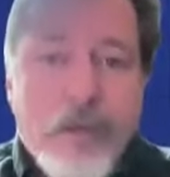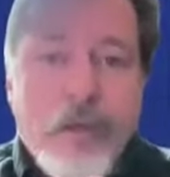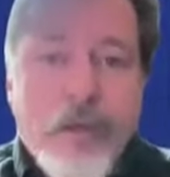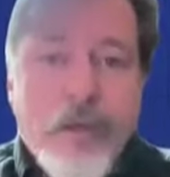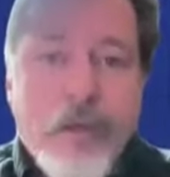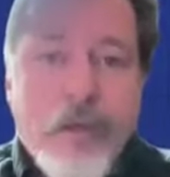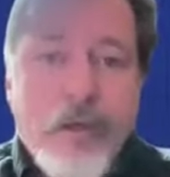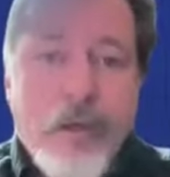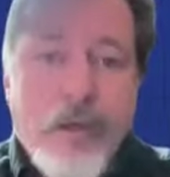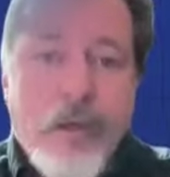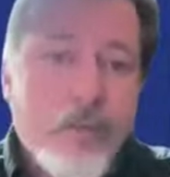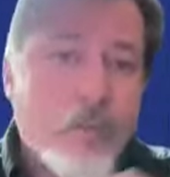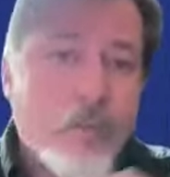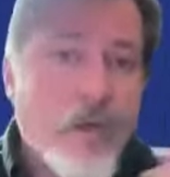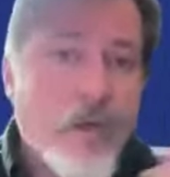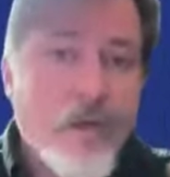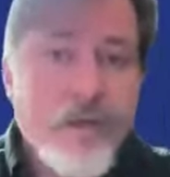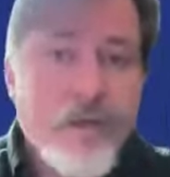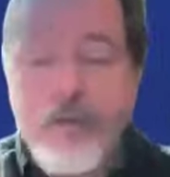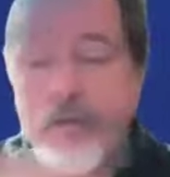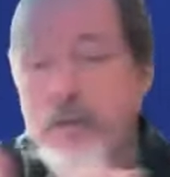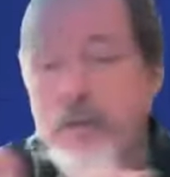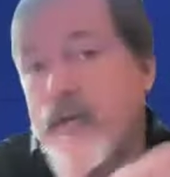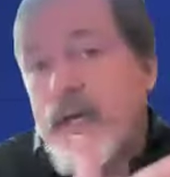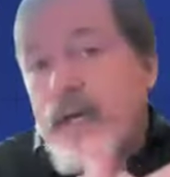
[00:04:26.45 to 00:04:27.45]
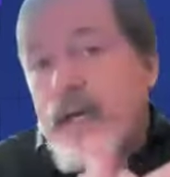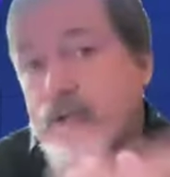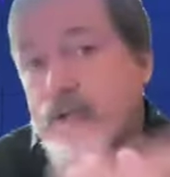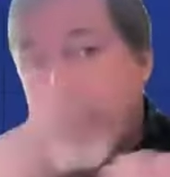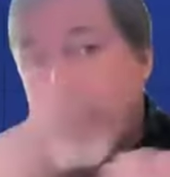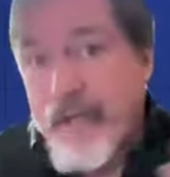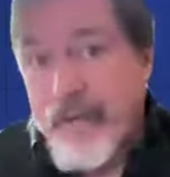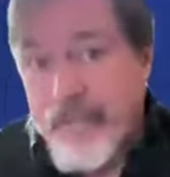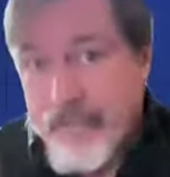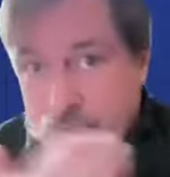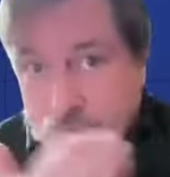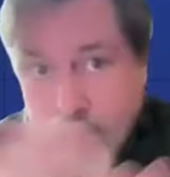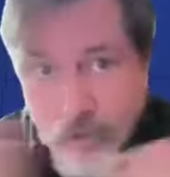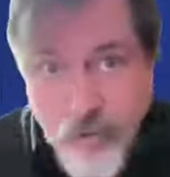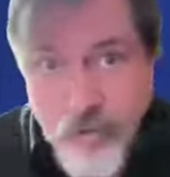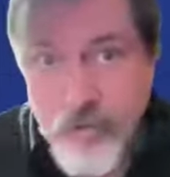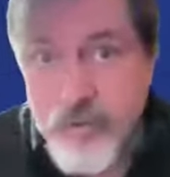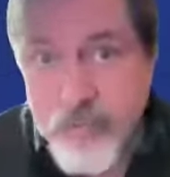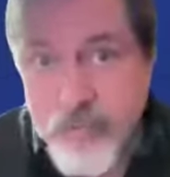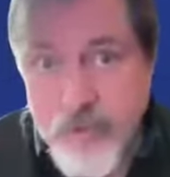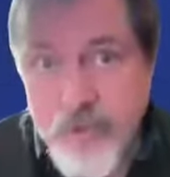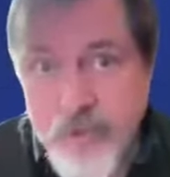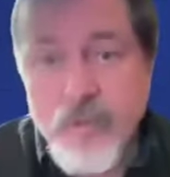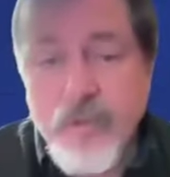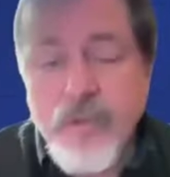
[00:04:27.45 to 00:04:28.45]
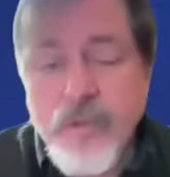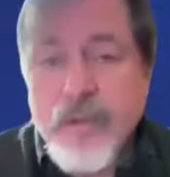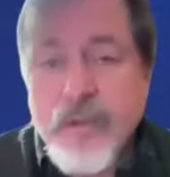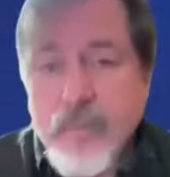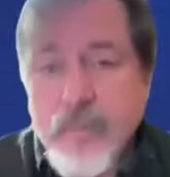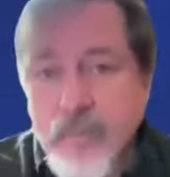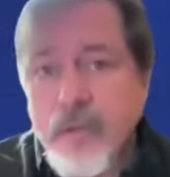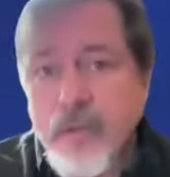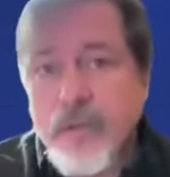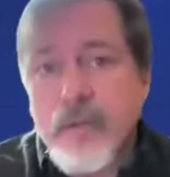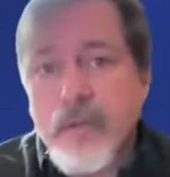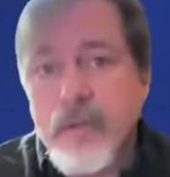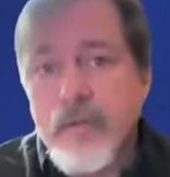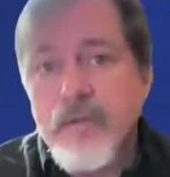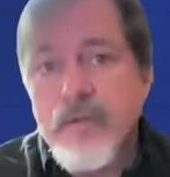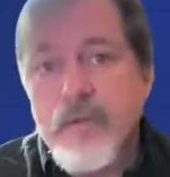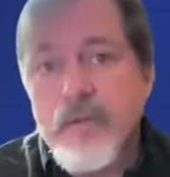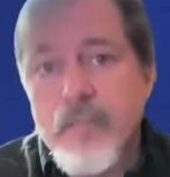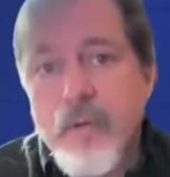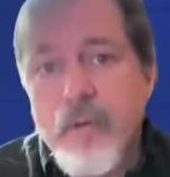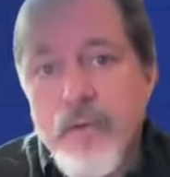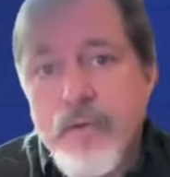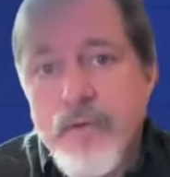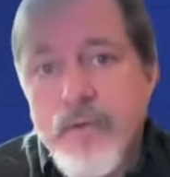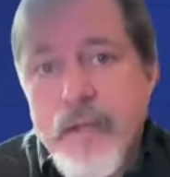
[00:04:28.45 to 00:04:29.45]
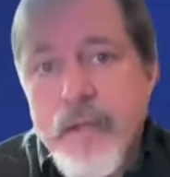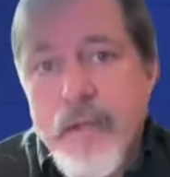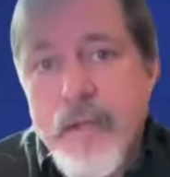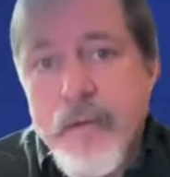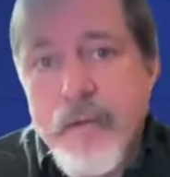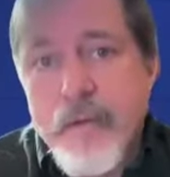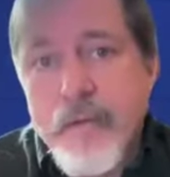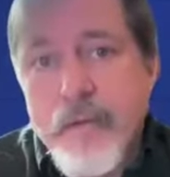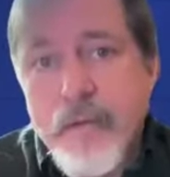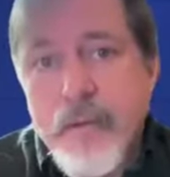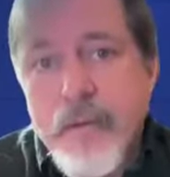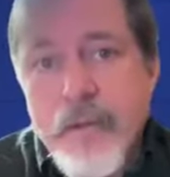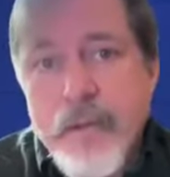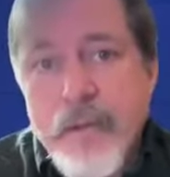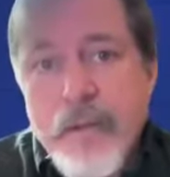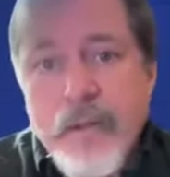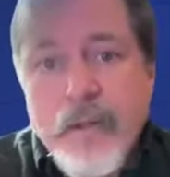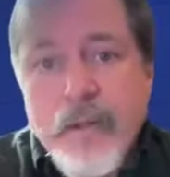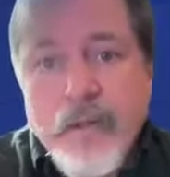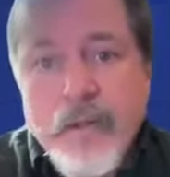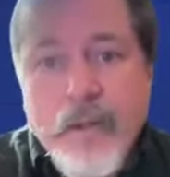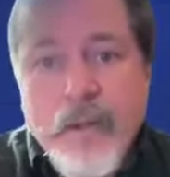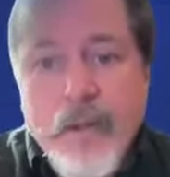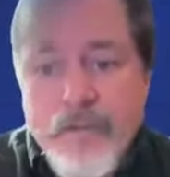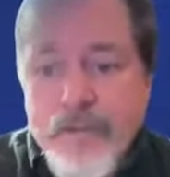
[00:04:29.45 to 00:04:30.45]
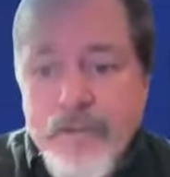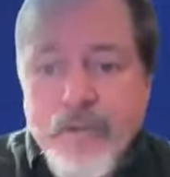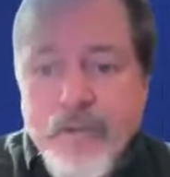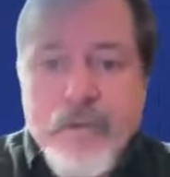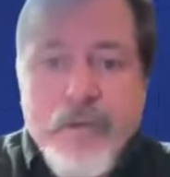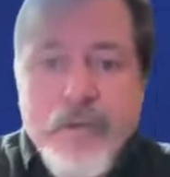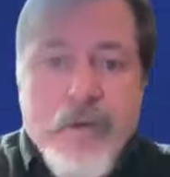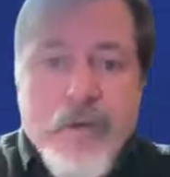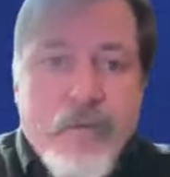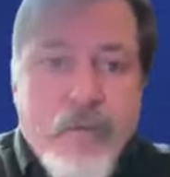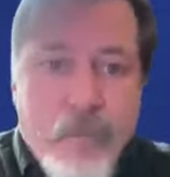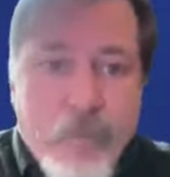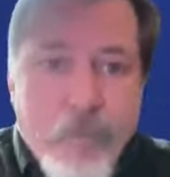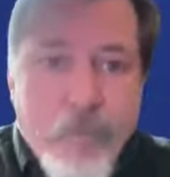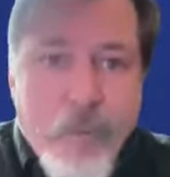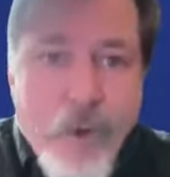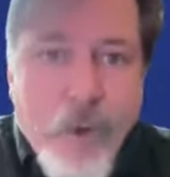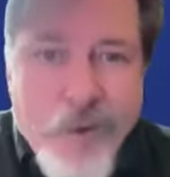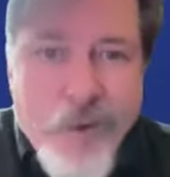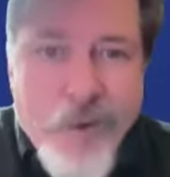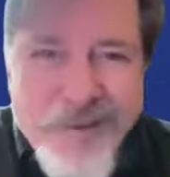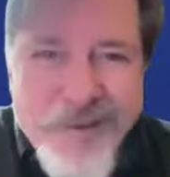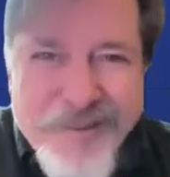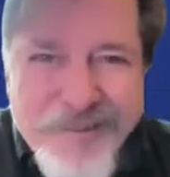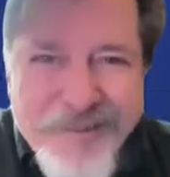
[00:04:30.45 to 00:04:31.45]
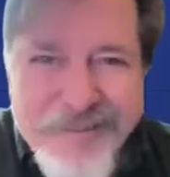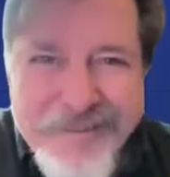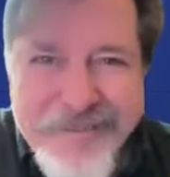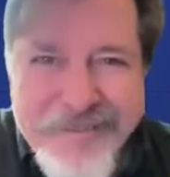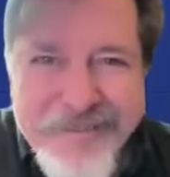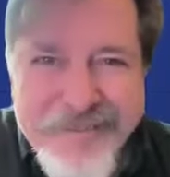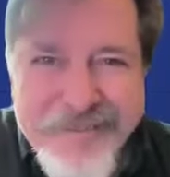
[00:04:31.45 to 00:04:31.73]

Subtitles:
and why you don't actually have to choose between them, but can use them all together. I'll turn it over to Beau here.